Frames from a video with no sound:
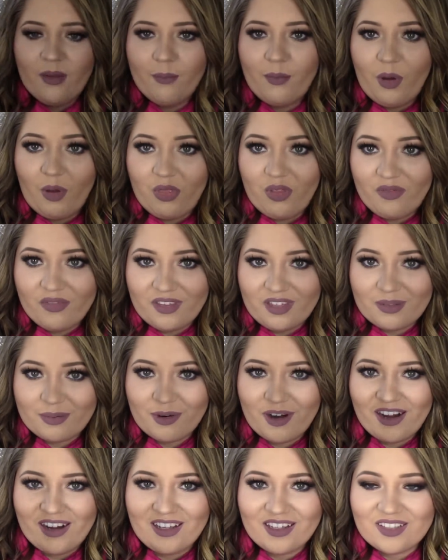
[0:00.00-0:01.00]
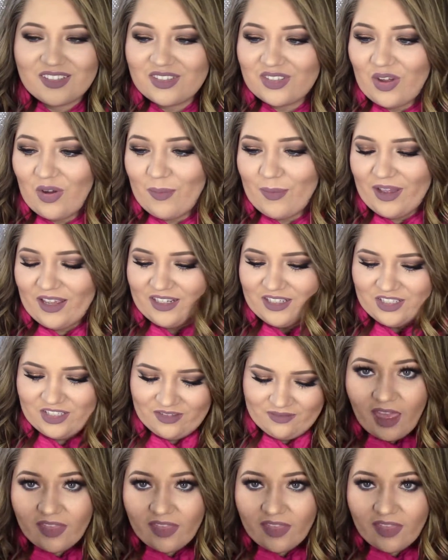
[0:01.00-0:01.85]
both of these products so much.